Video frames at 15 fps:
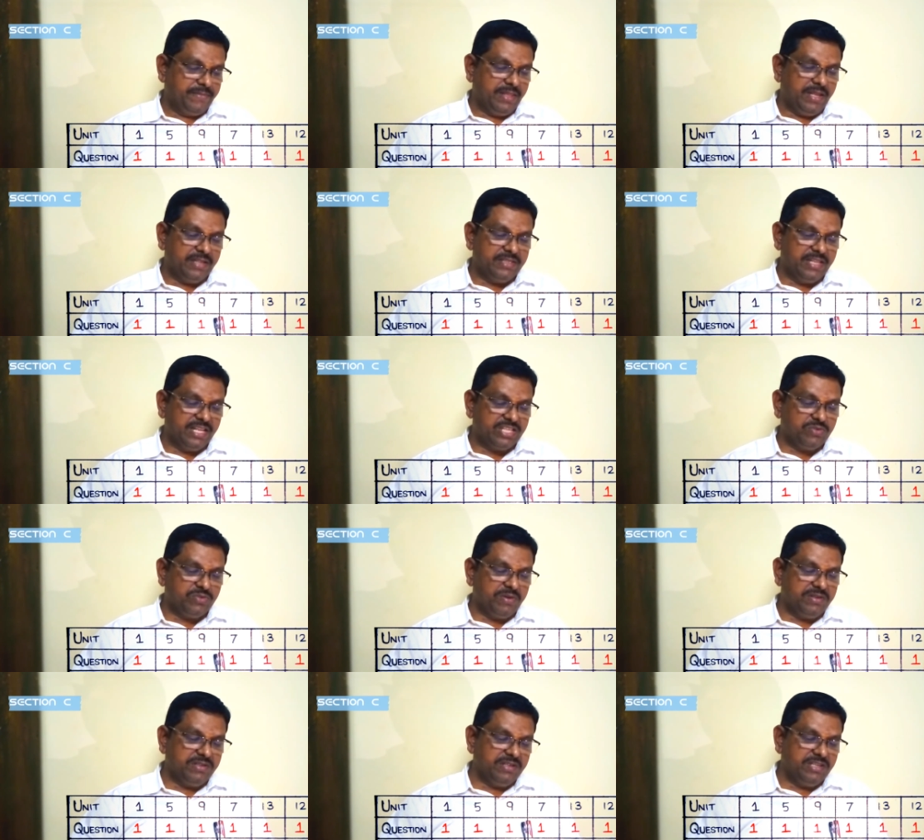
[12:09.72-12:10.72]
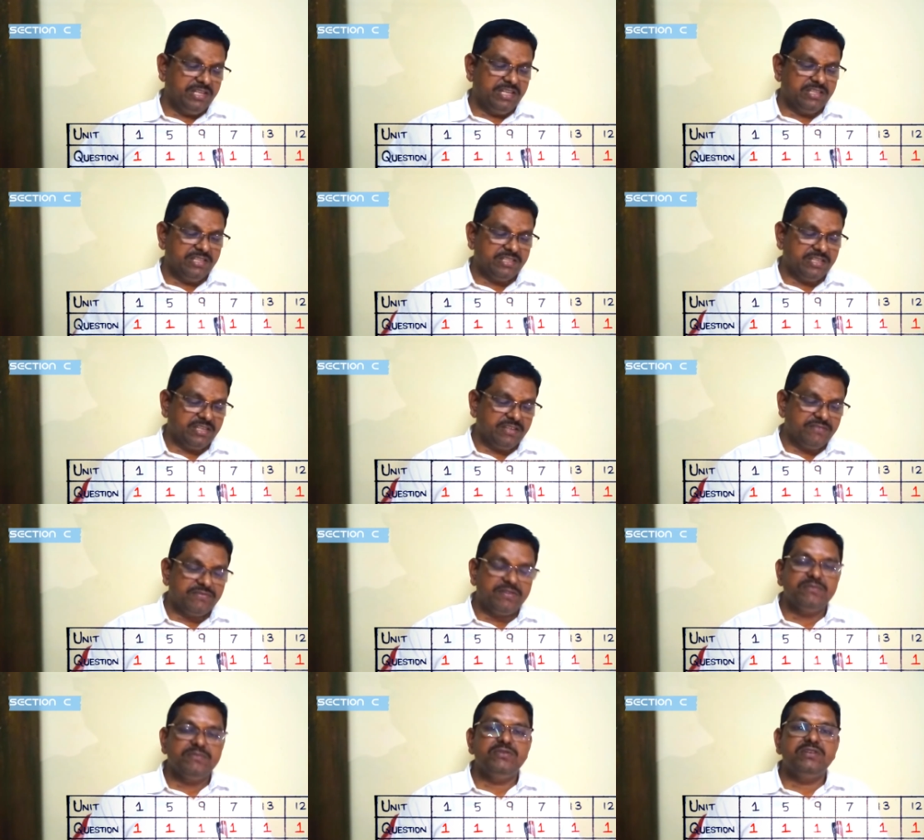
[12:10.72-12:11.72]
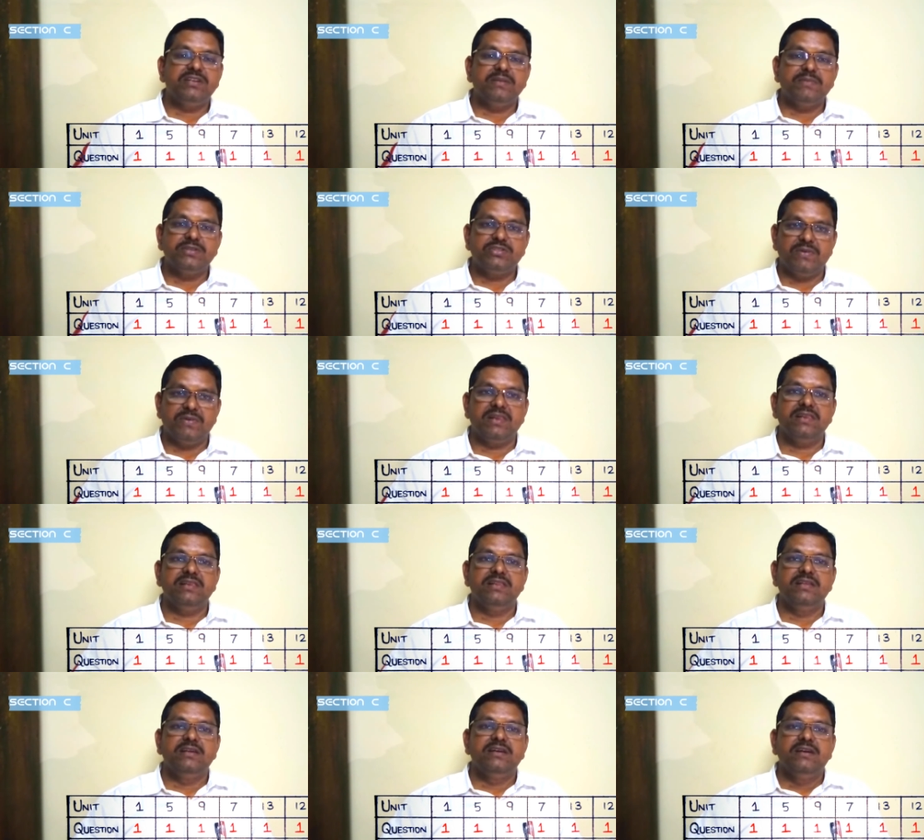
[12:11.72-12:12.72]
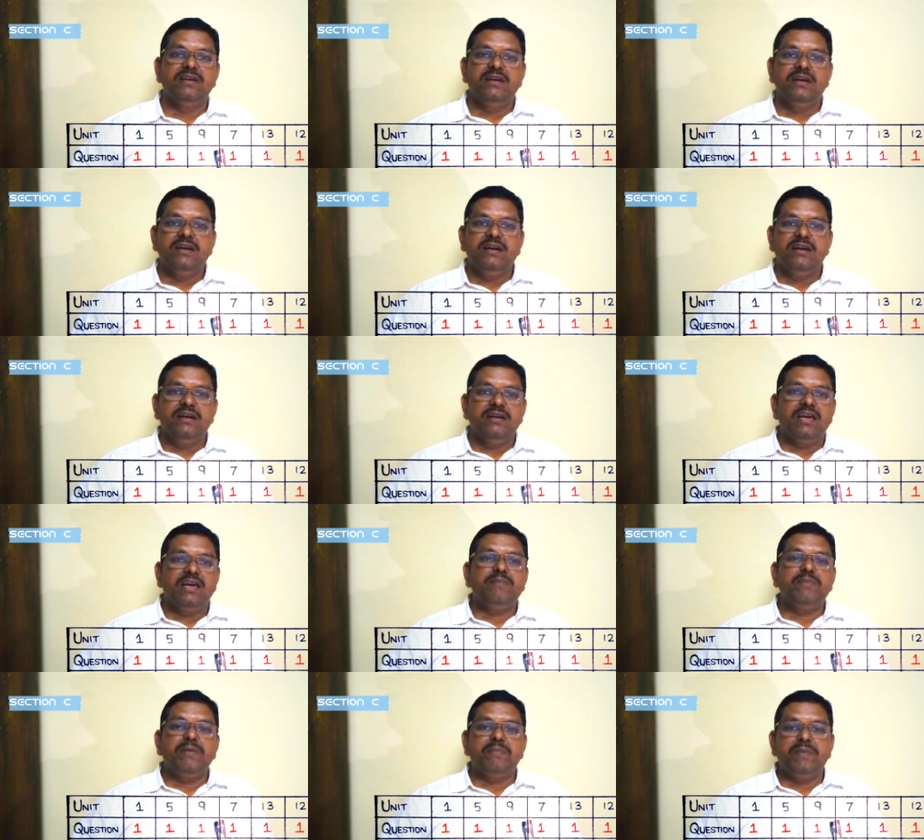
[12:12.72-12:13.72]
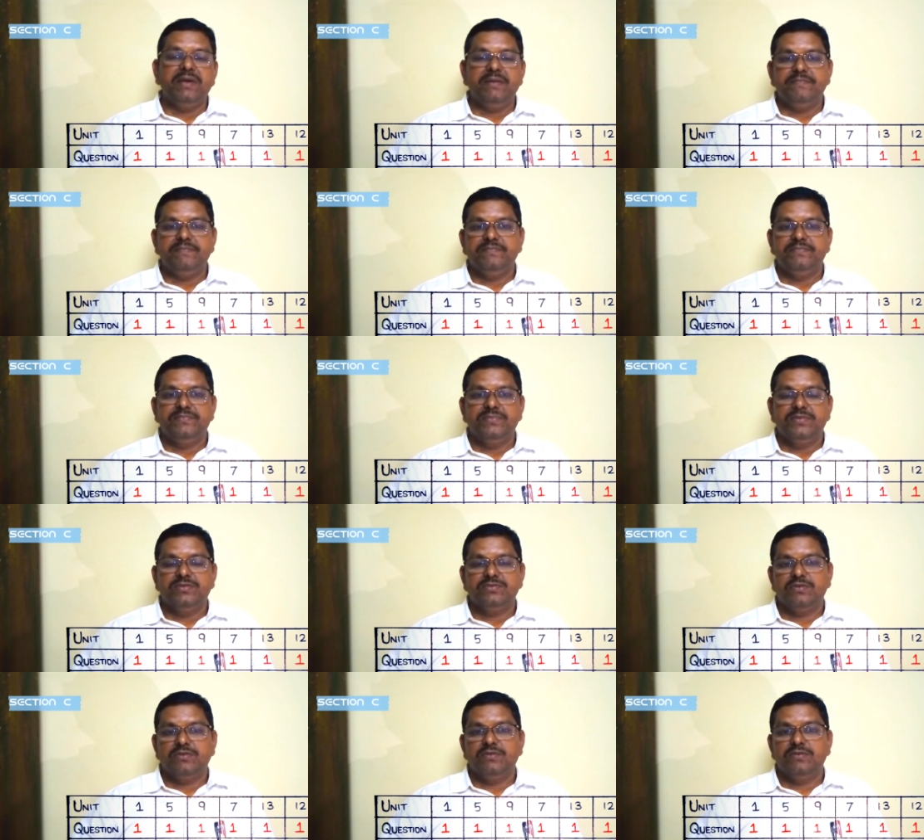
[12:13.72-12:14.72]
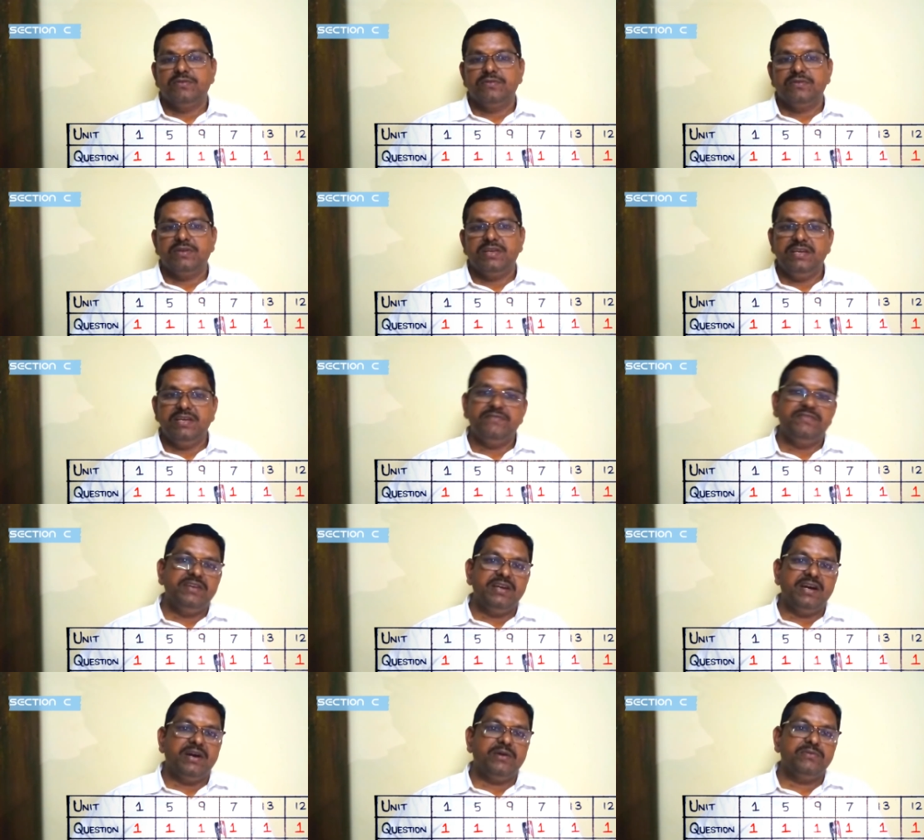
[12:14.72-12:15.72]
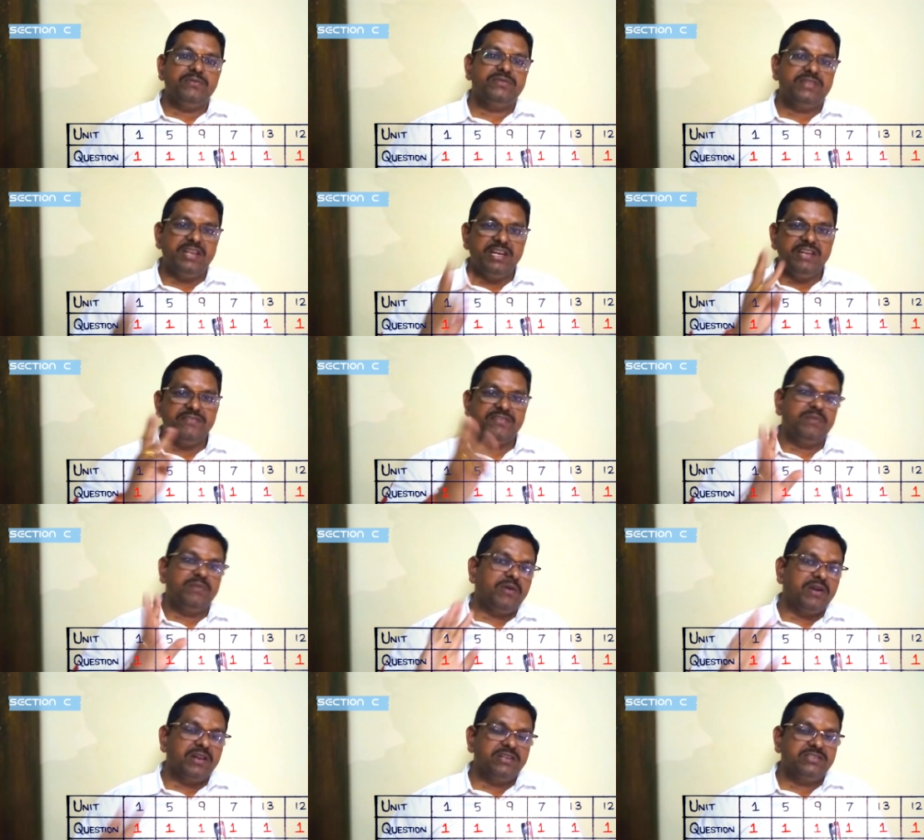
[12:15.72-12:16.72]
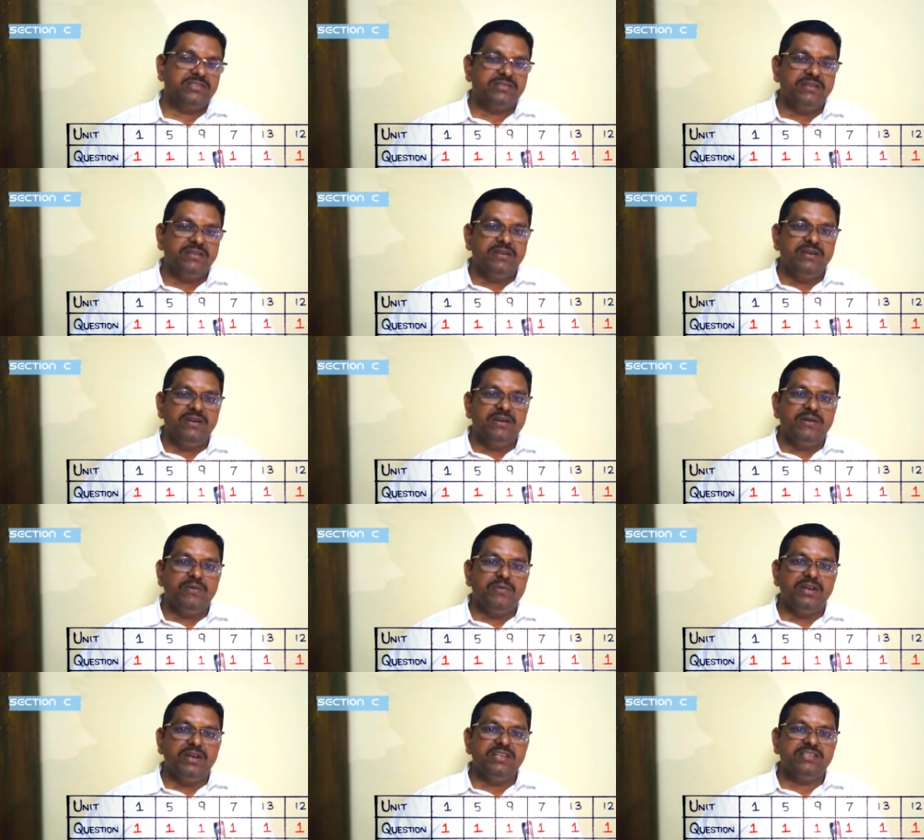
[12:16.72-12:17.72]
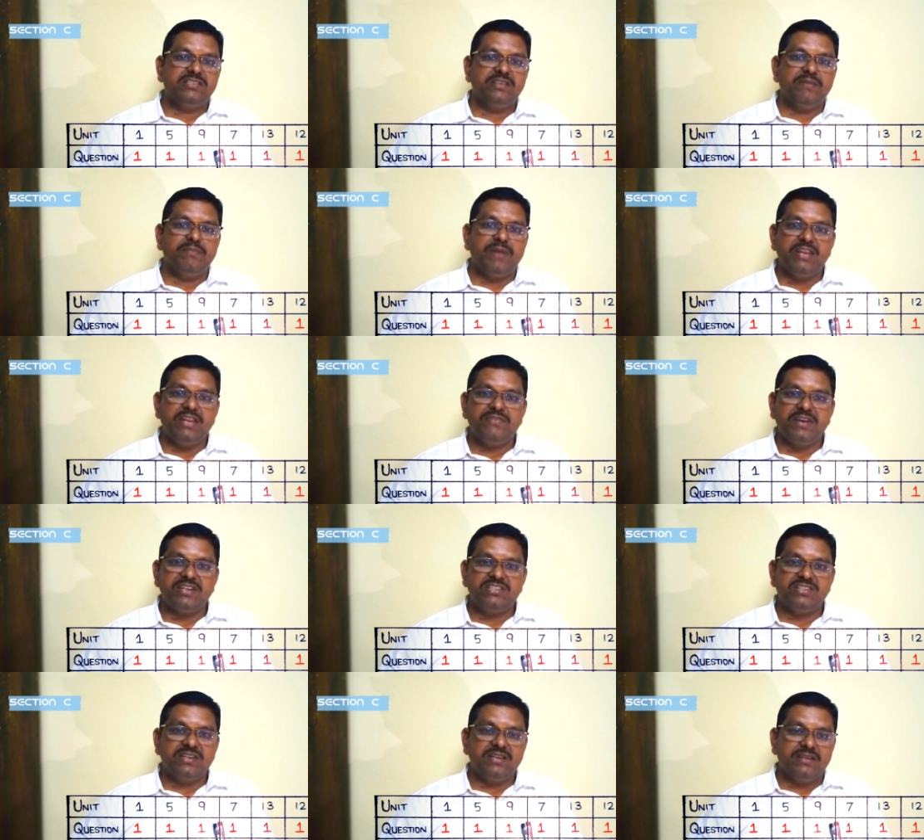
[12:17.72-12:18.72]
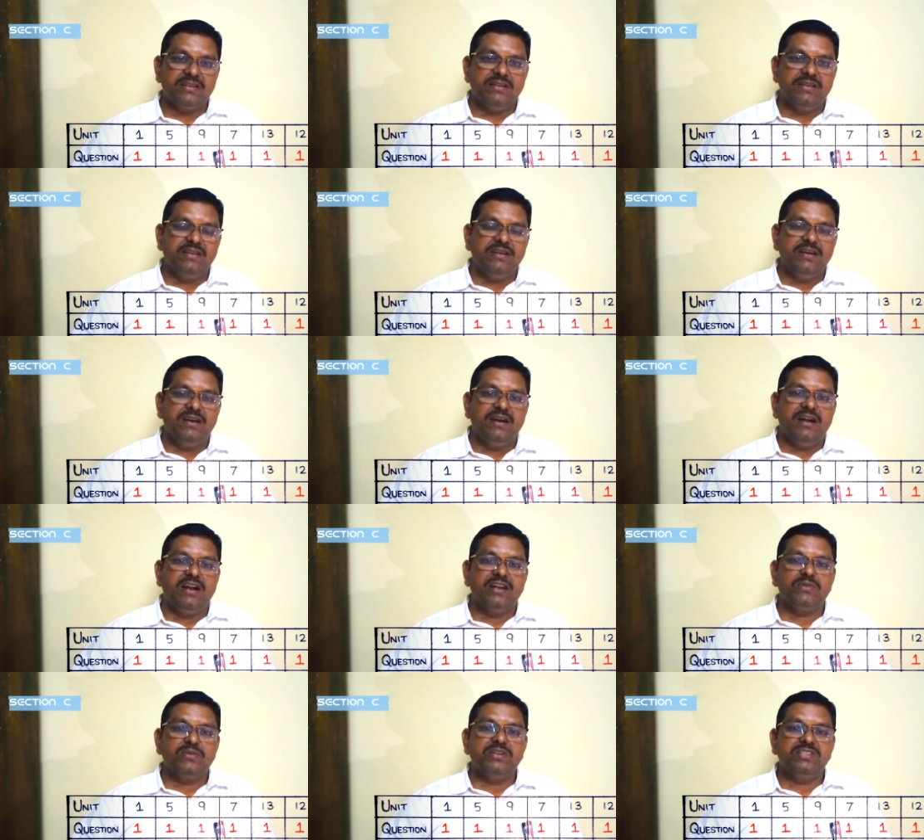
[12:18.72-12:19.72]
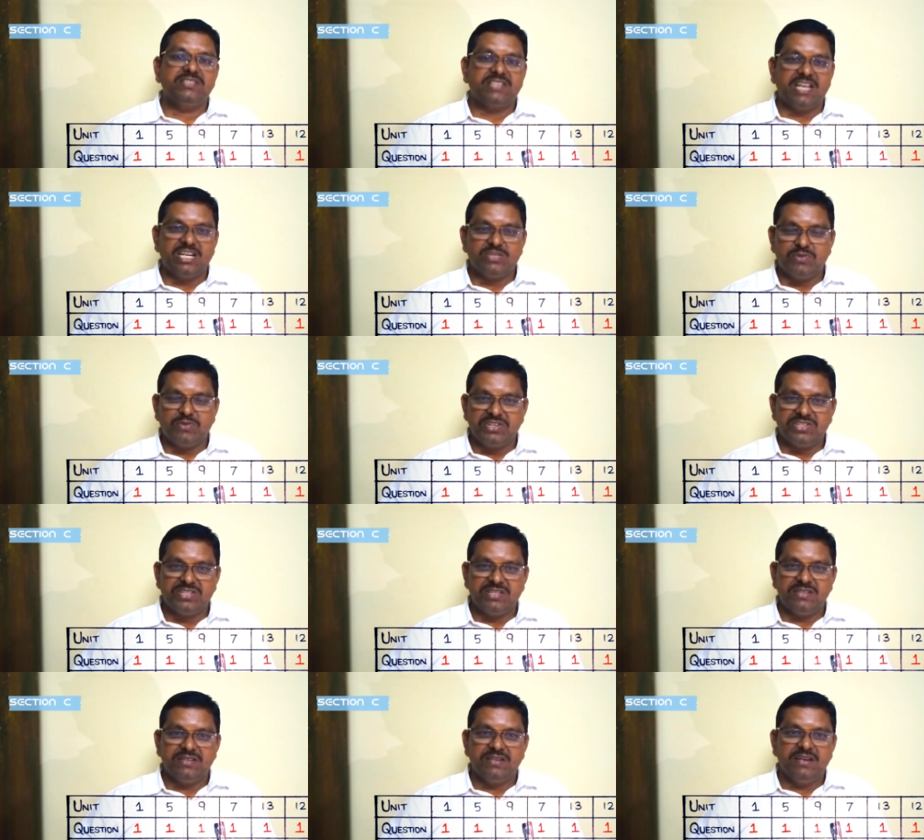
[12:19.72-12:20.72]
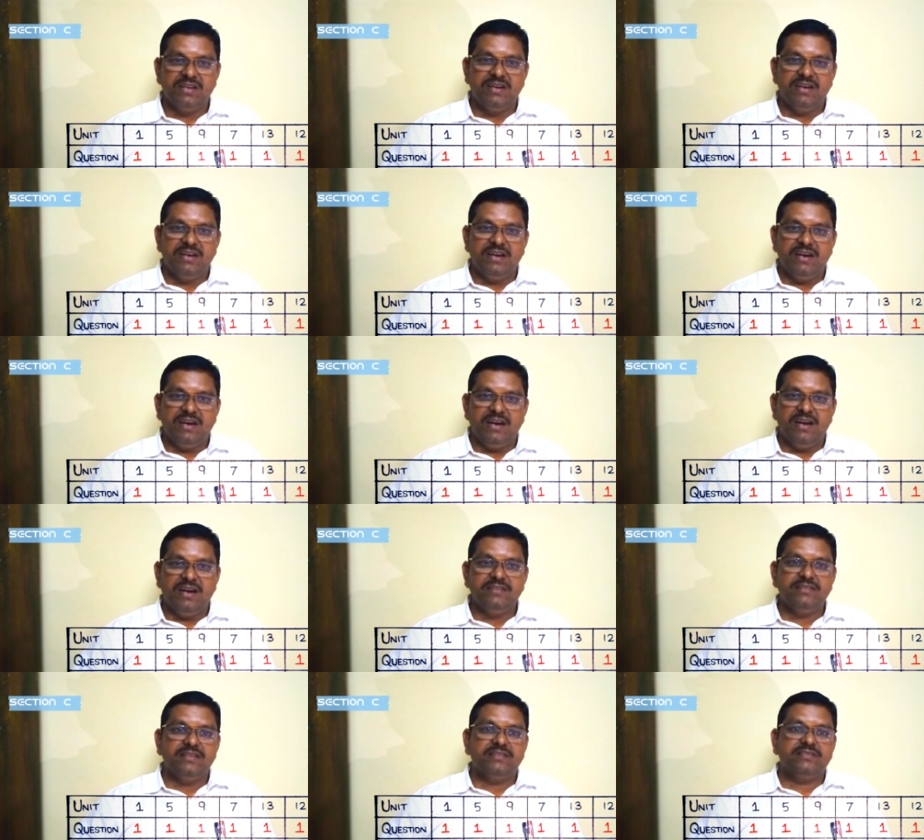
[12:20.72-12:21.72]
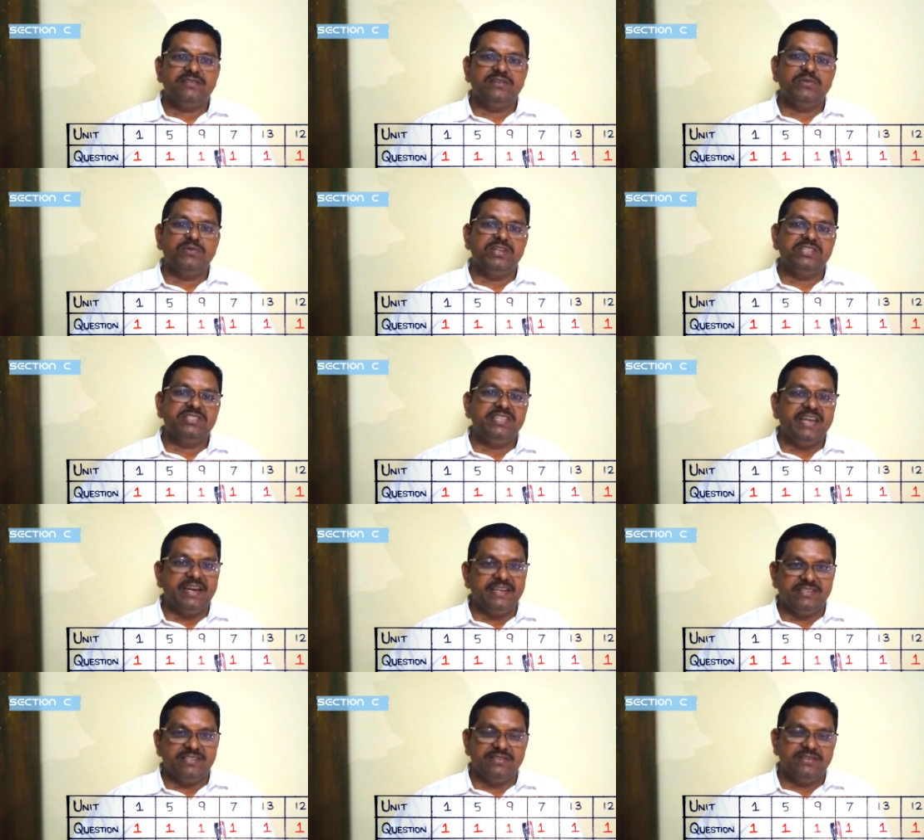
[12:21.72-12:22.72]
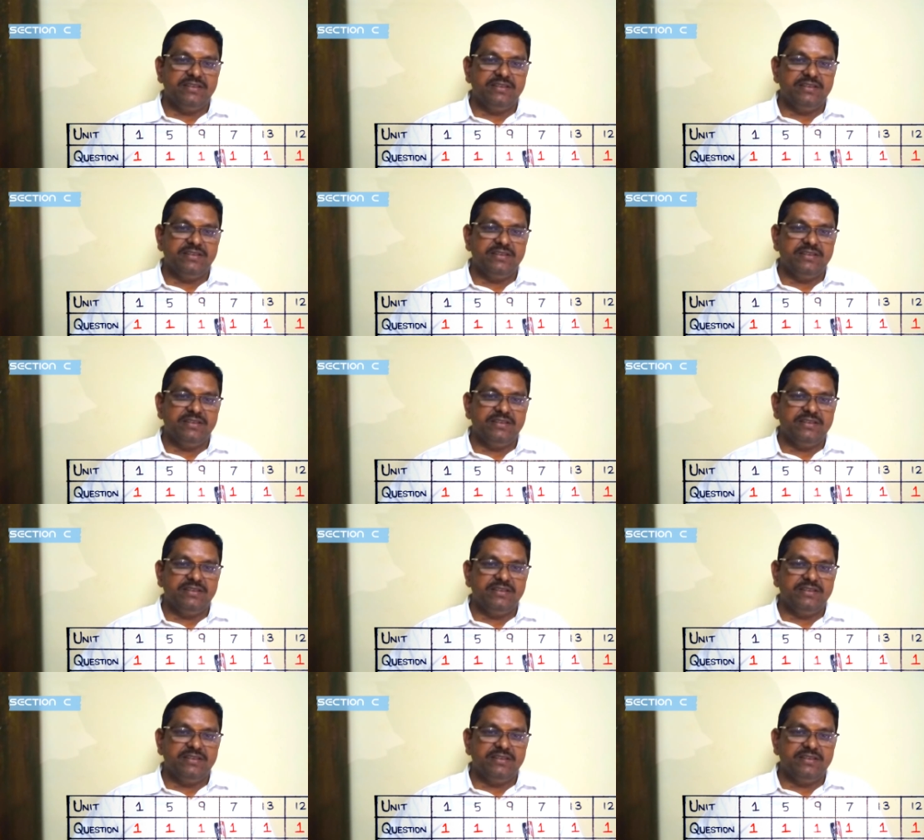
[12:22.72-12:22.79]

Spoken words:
And the next one, it is taken from unit number 12, LPP. So here we have three different models. One is manufacturer, another one is transportation, and the third one is diet.